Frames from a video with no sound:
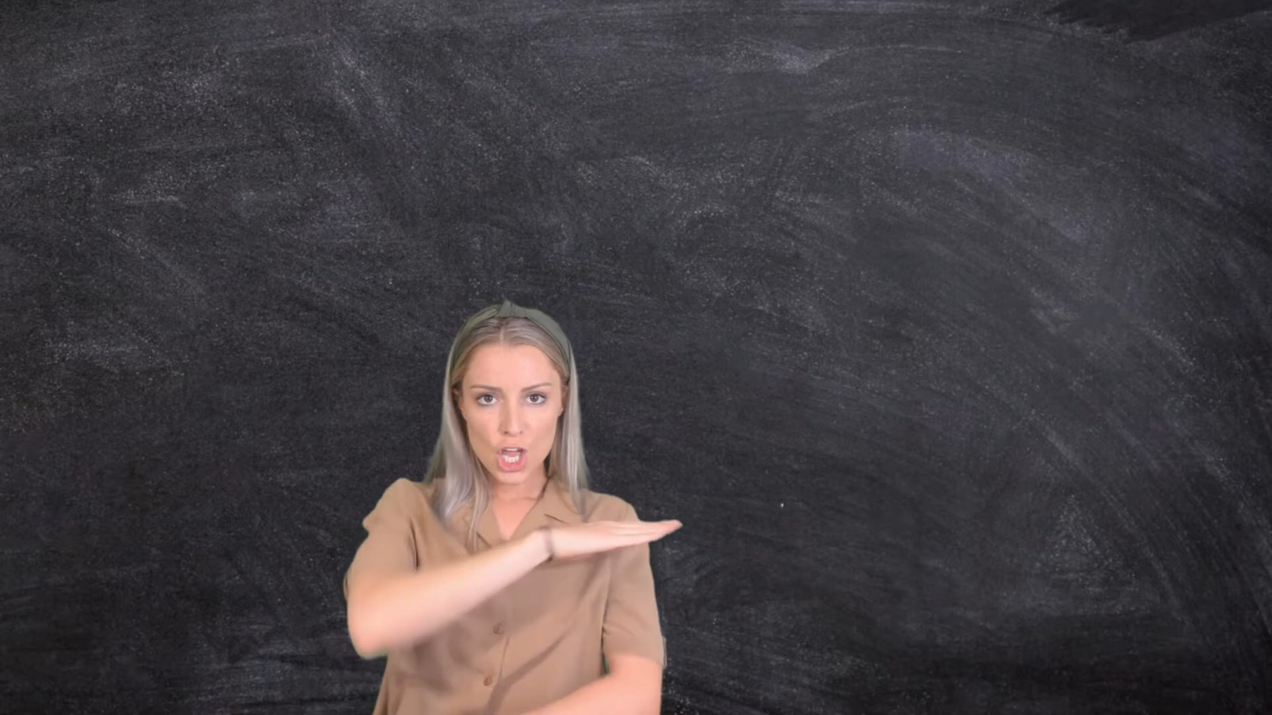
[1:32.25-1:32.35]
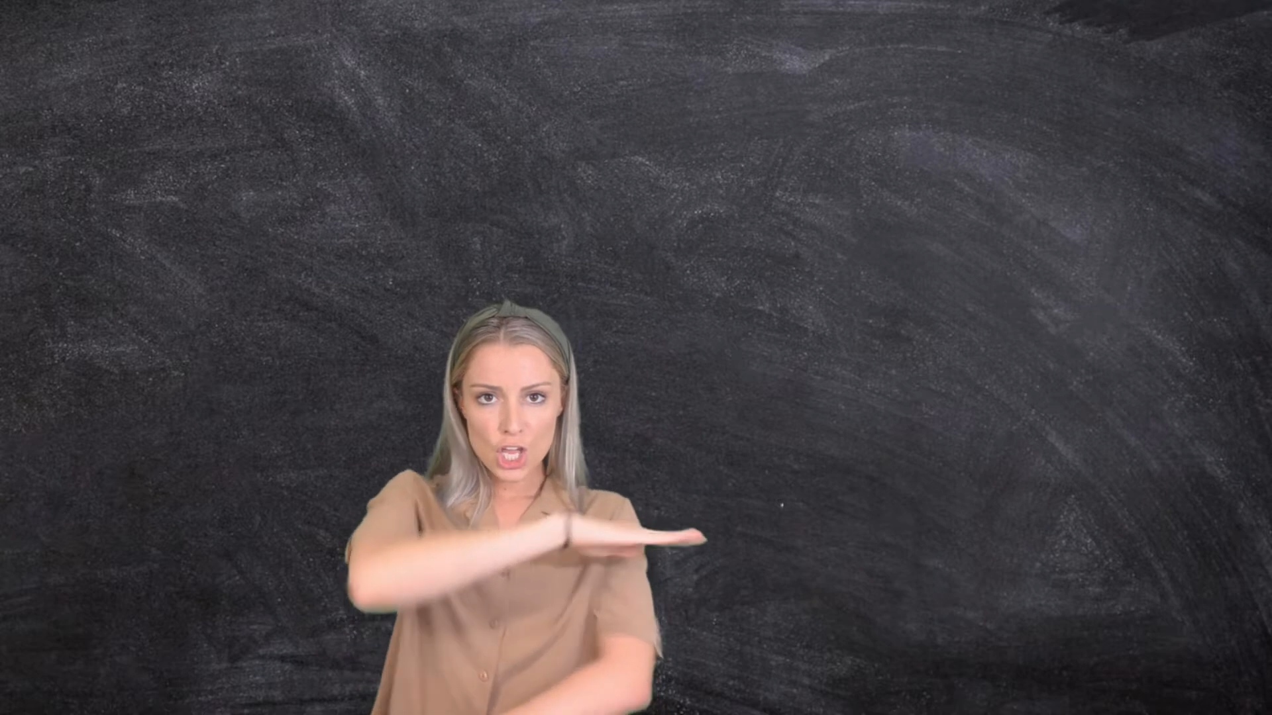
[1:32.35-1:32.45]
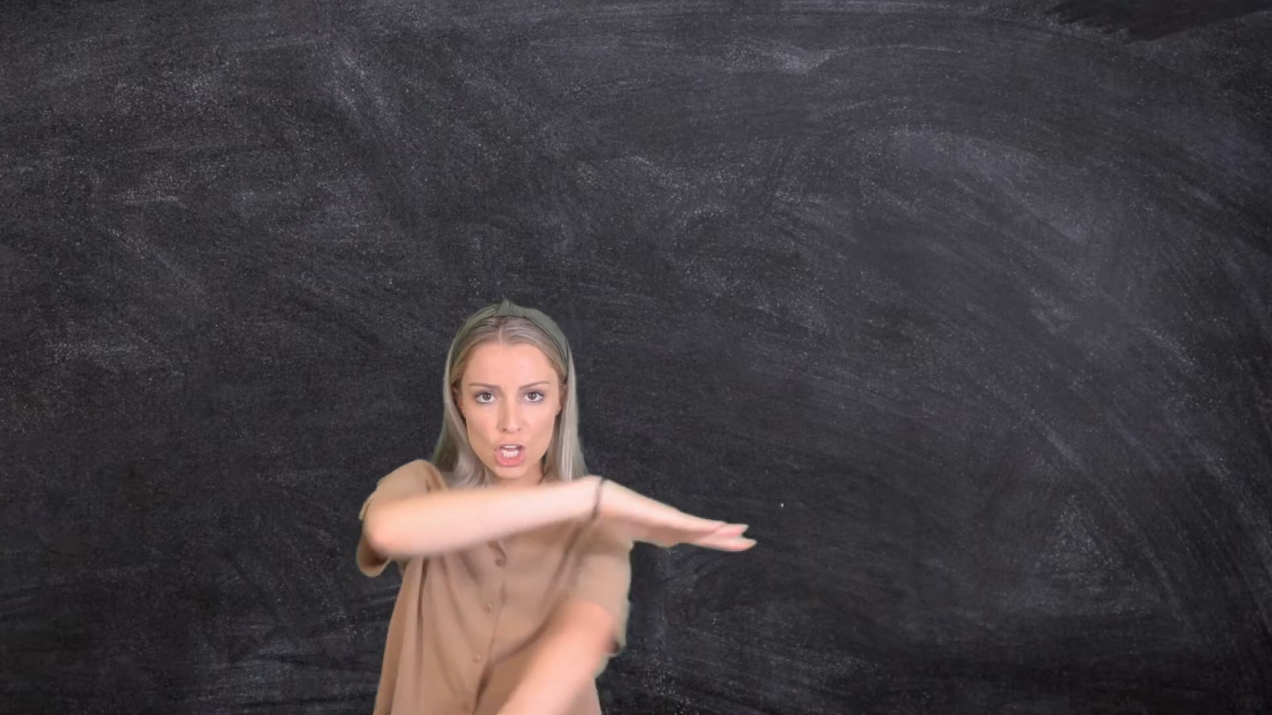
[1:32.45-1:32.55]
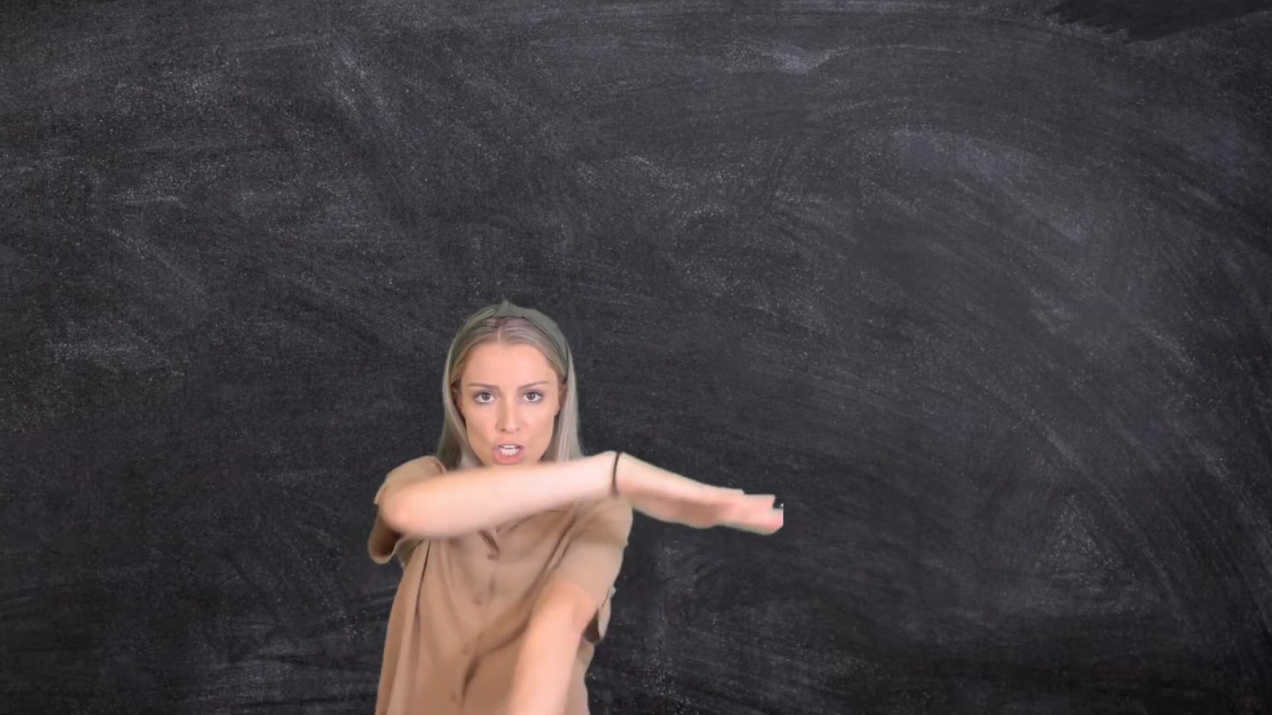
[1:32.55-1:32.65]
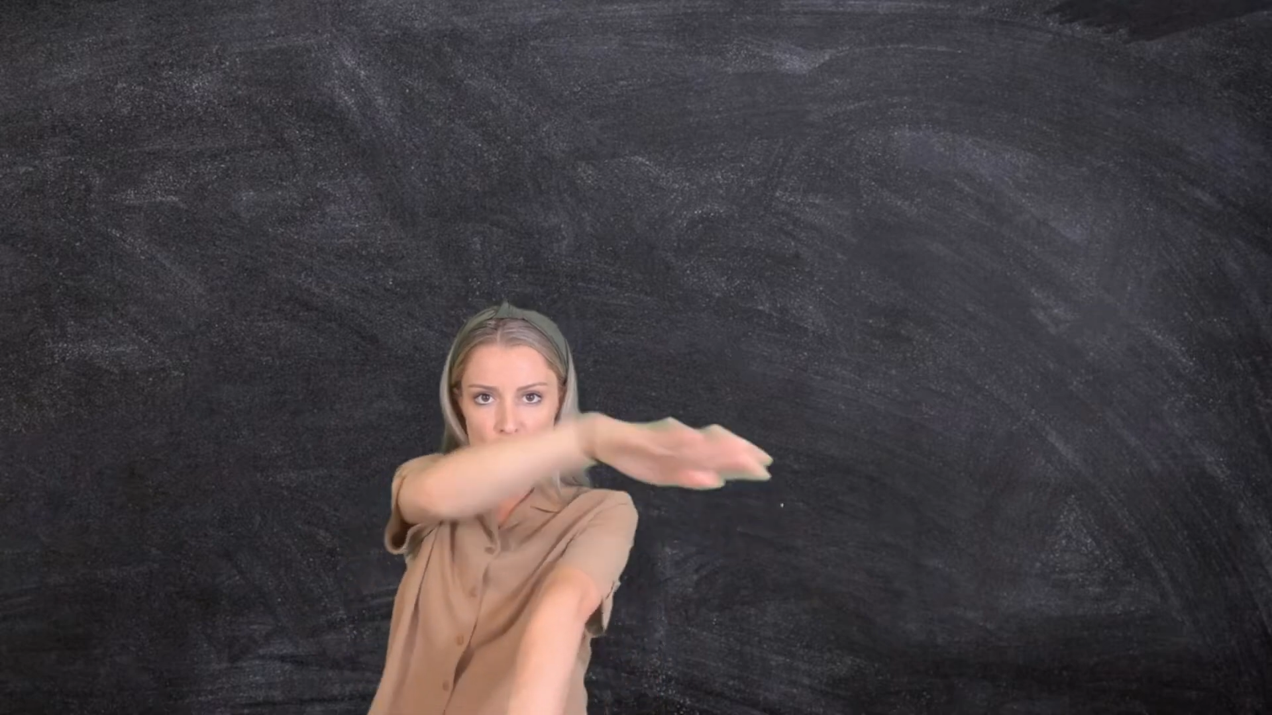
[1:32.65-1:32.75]

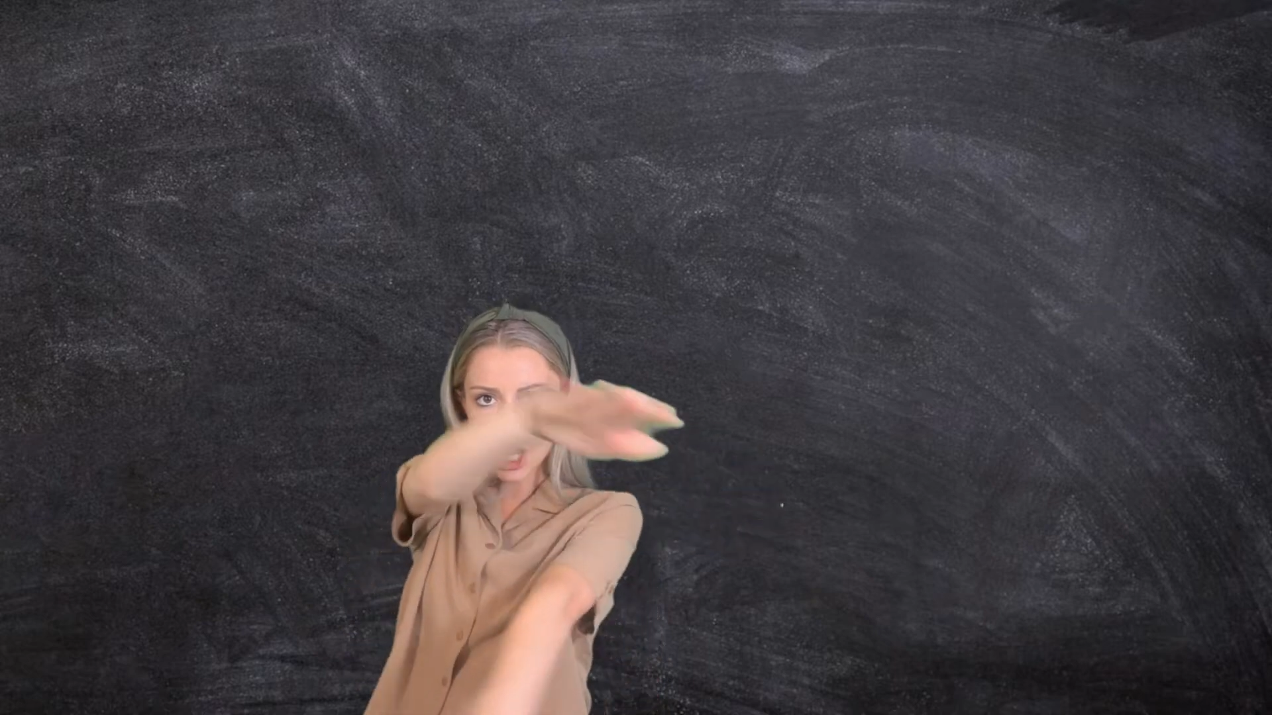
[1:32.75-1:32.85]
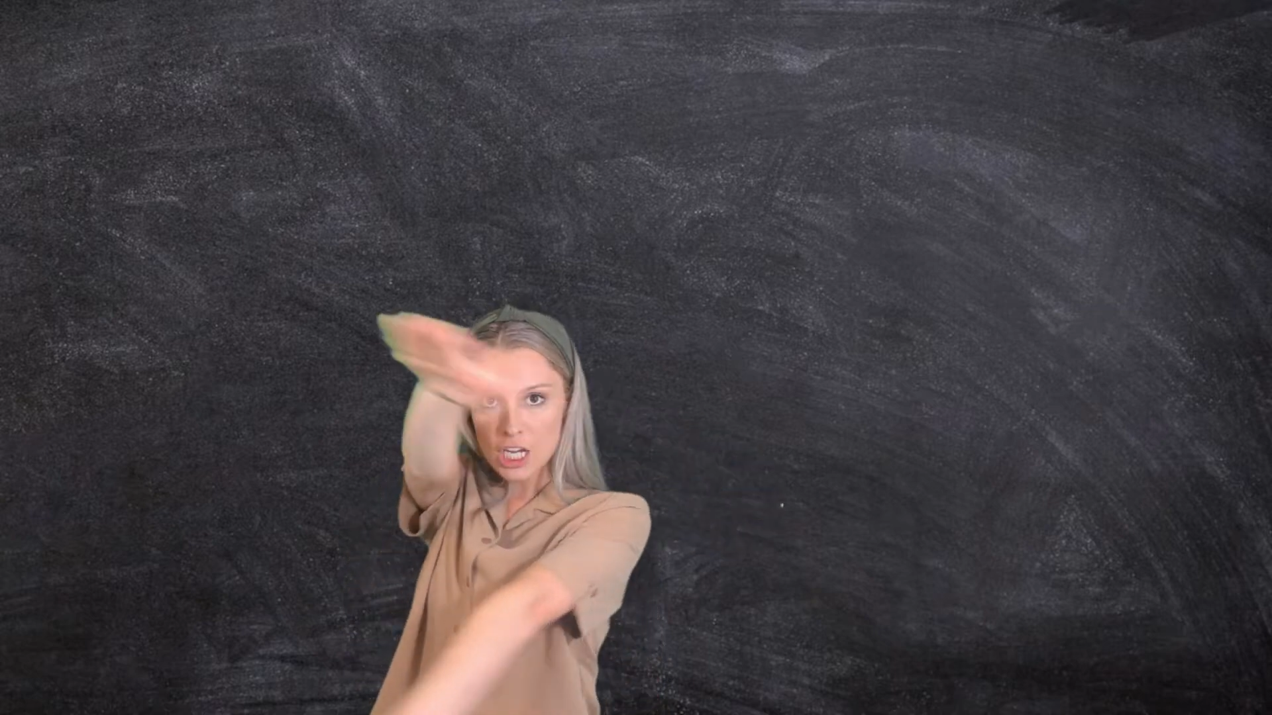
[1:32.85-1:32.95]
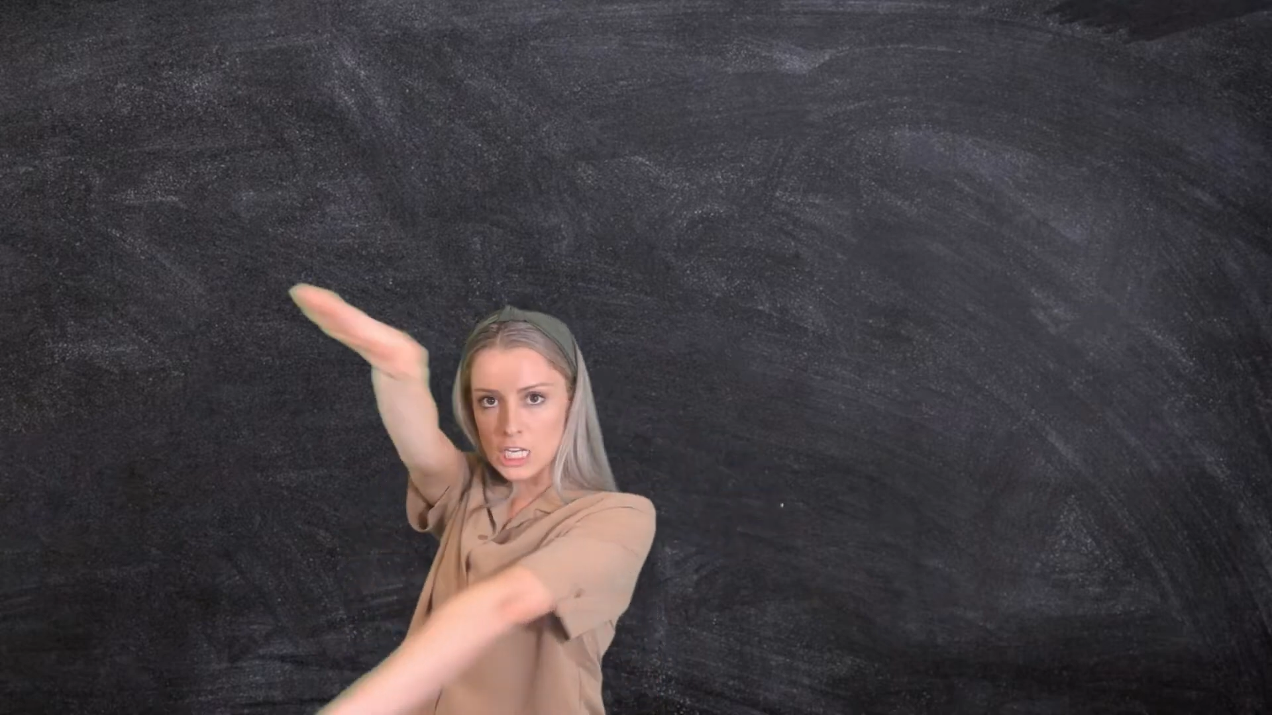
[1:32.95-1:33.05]
you turn